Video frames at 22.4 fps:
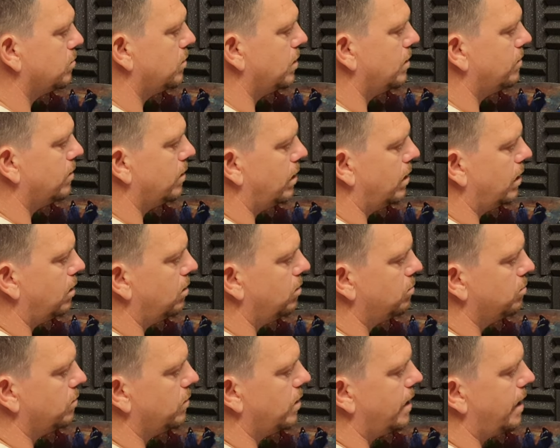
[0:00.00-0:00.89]
Bit of a
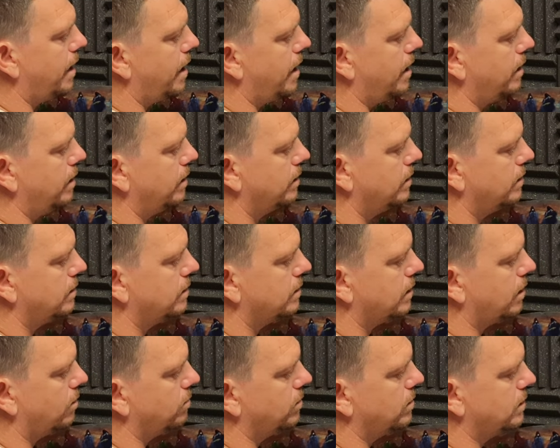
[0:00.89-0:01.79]
lump there
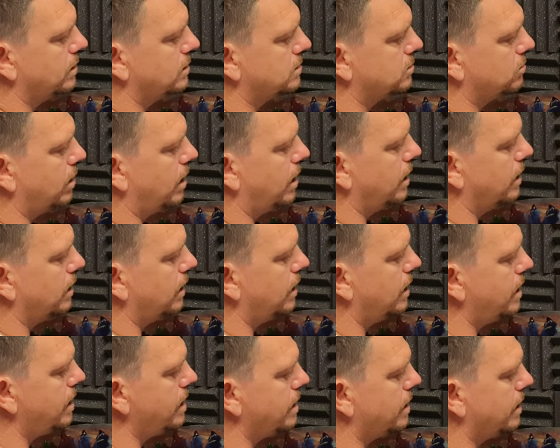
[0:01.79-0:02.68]
that we need to
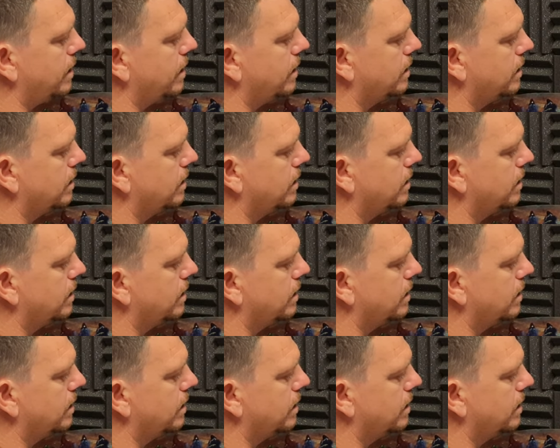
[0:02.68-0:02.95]
highlight.